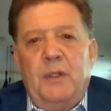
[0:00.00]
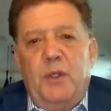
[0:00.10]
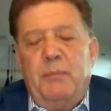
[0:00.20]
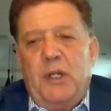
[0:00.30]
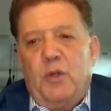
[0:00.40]
a
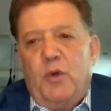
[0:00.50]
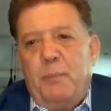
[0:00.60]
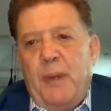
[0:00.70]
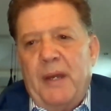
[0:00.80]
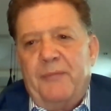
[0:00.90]
Lumina
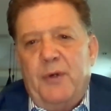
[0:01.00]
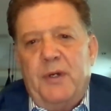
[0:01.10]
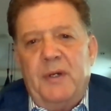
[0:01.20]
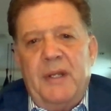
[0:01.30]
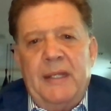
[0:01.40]
Group
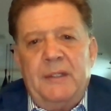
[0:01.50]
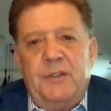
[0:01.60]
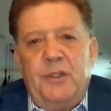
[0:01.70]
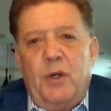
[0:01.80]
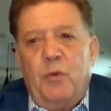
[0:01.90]
effort and,
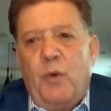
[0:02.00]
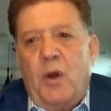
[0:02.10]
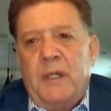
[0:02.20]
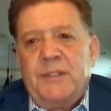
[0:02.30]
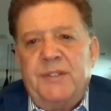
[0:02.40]
you know,
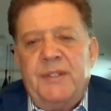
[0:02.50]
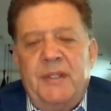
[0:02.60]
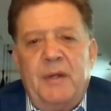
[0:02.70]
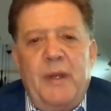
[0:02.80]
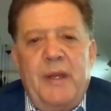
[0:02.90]
Ross, and
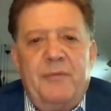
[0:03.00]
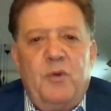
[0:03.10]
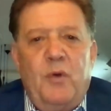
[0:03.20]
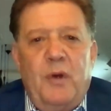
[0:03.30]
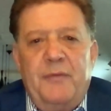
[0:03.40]
then we have quite
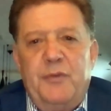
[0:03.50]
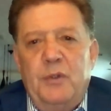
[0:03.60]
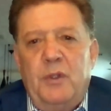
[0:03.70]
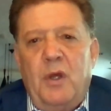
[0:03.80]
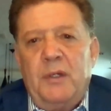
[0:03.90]
a few
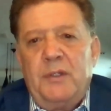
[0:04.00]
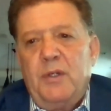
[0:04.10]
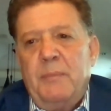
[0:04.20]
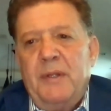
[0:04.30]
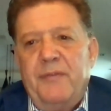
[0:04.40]
long-term
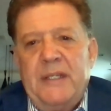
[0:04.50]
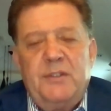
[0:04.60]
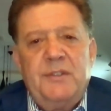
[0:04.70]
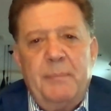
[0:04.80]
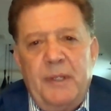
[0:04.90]

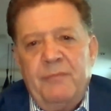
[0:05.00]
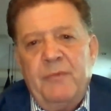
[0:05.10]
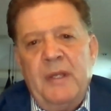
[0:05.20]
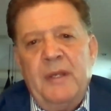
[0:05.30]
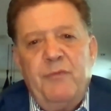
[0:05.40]
investors that have been
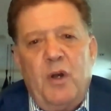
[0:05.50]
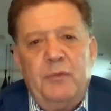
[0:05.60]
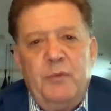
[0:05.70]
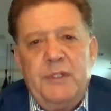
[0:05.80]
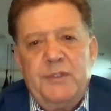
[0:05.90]

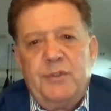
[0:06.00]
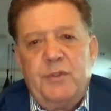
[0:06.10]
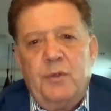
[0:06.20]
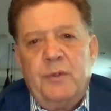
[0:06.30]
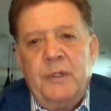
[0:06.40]
involved with the
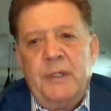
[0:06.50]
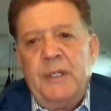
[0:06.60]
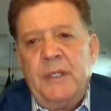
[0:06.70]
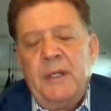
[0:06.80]
story.